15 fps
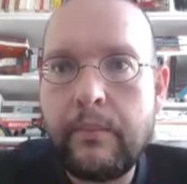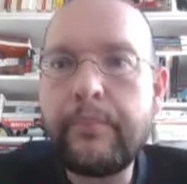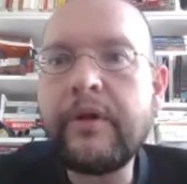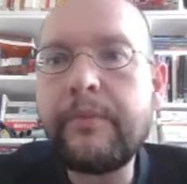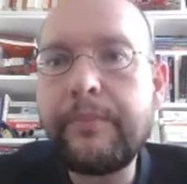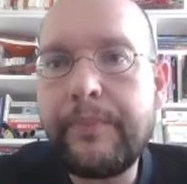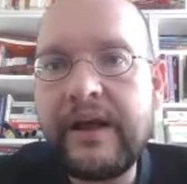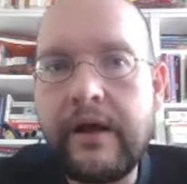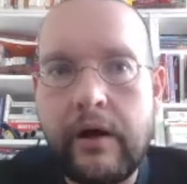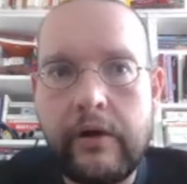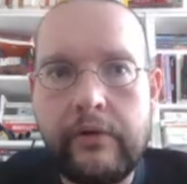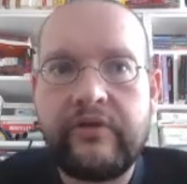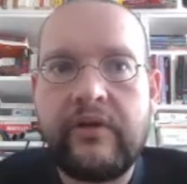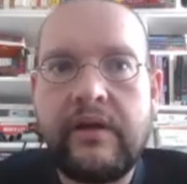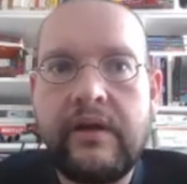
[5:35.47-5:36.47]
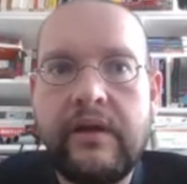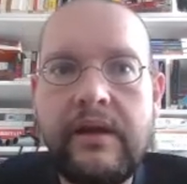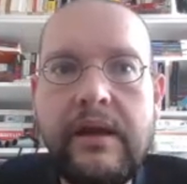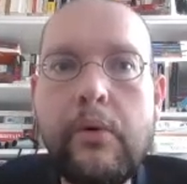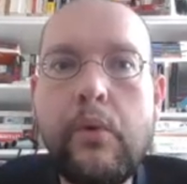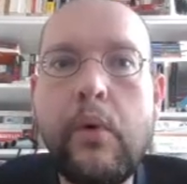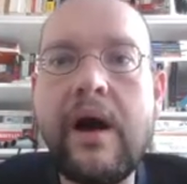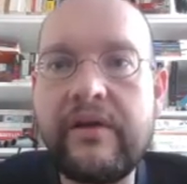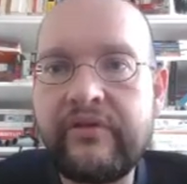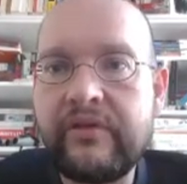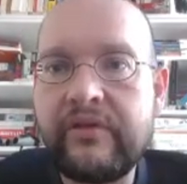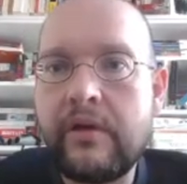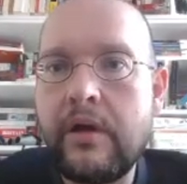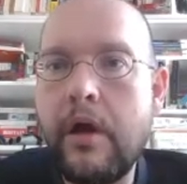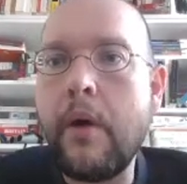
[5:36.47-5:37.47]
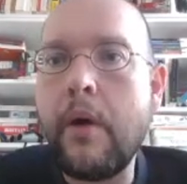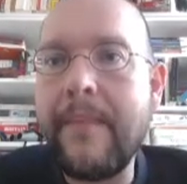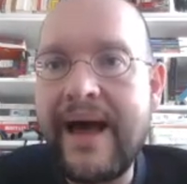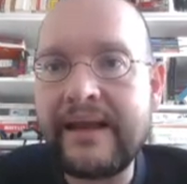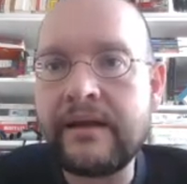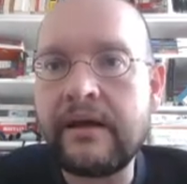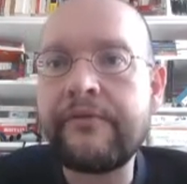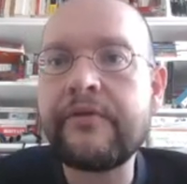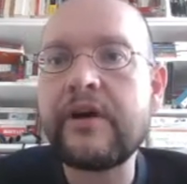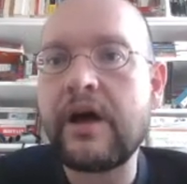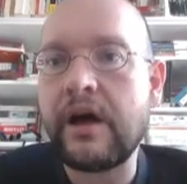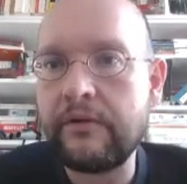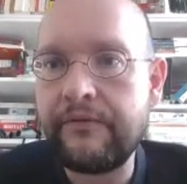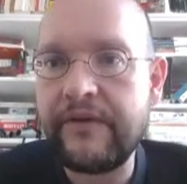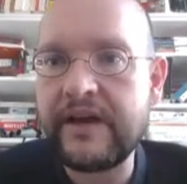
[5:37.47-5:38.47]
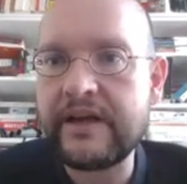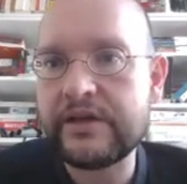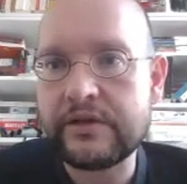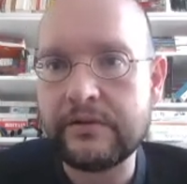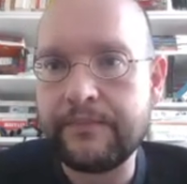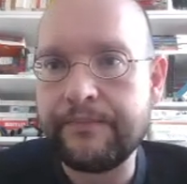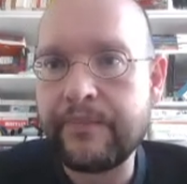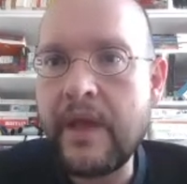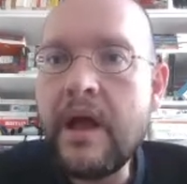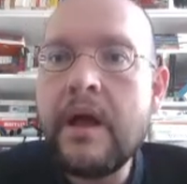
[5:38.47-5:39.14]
but because he was a man of conviction.